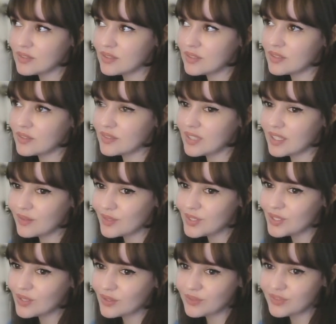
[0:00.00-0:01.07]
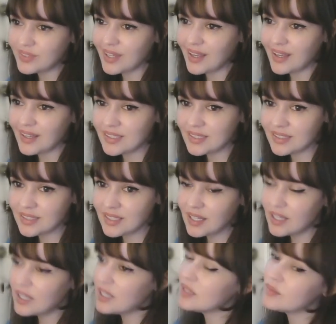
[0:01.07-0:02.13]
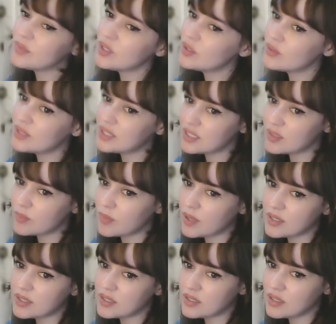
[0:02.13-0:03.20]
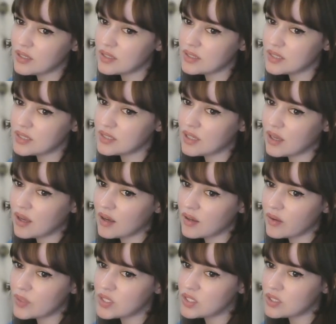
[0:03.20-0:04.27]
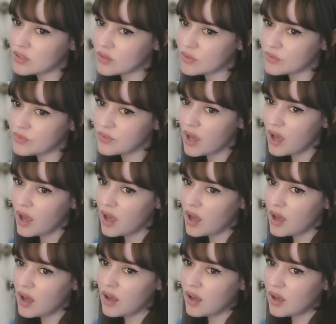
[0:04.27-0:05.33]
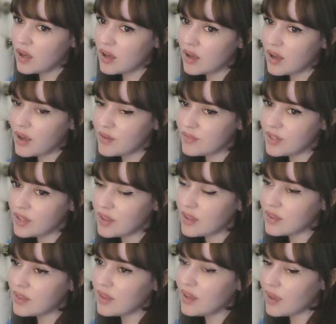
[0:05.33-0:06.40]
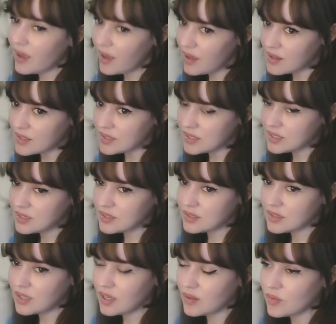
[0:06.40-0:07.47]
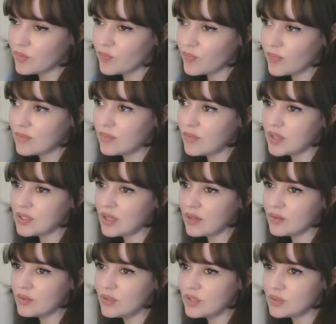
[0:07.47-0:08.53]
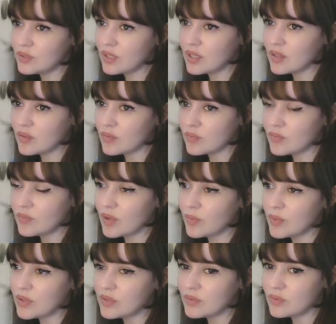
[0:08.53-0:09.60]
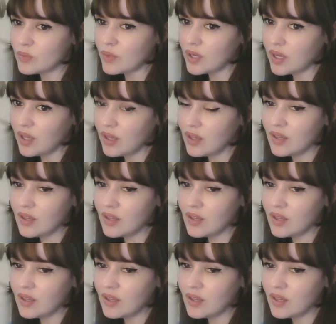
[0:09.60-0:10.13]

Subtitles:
only a question of taste in music, but it's a question of everything else. But I'm only talking about why